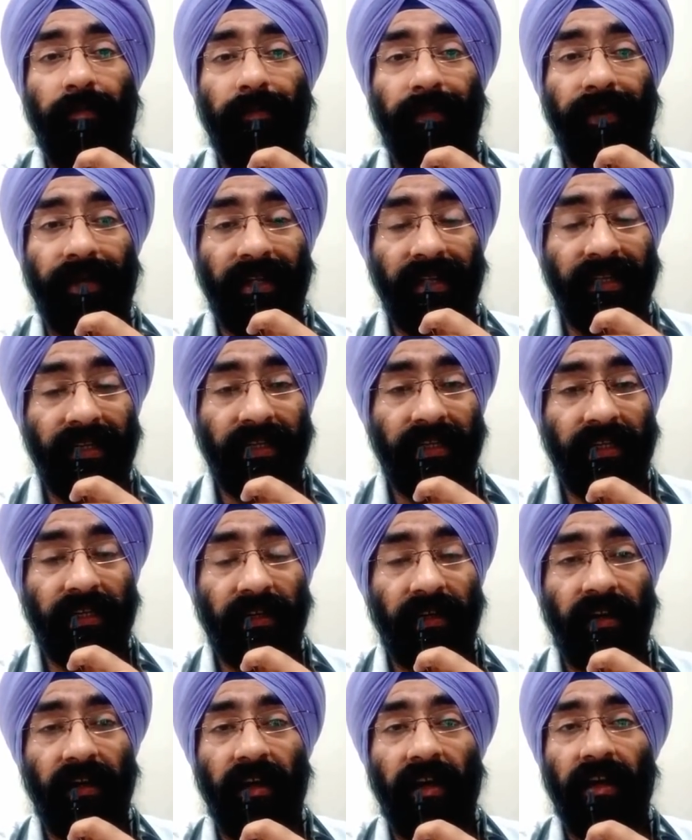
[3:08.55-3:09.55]

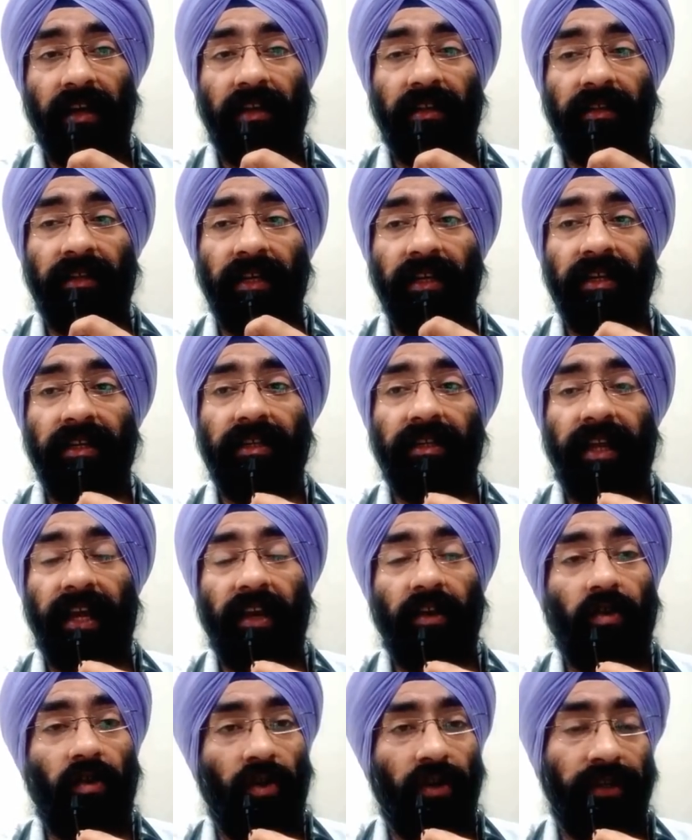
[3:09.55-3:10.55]
pills, these
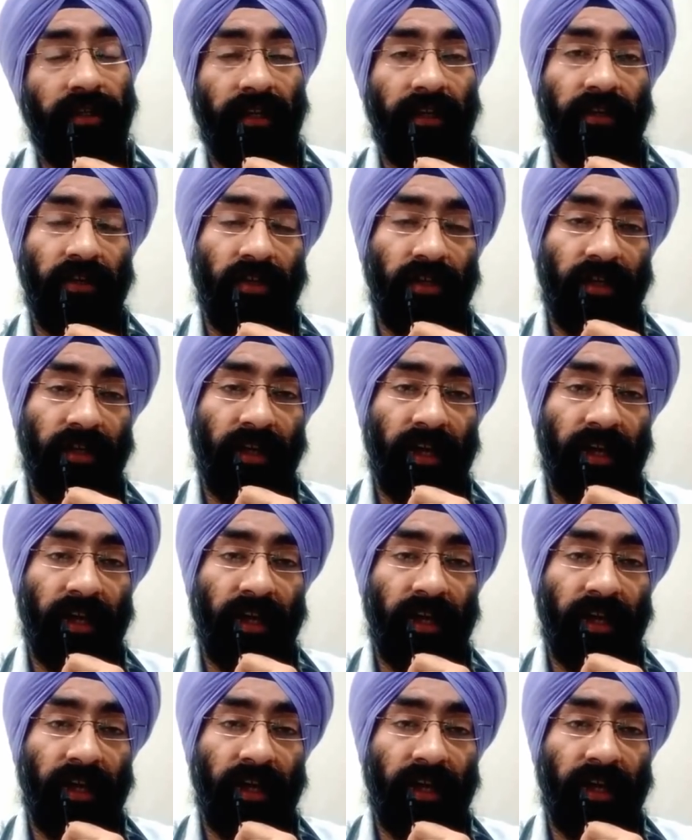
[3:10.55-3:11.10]
can cause allergic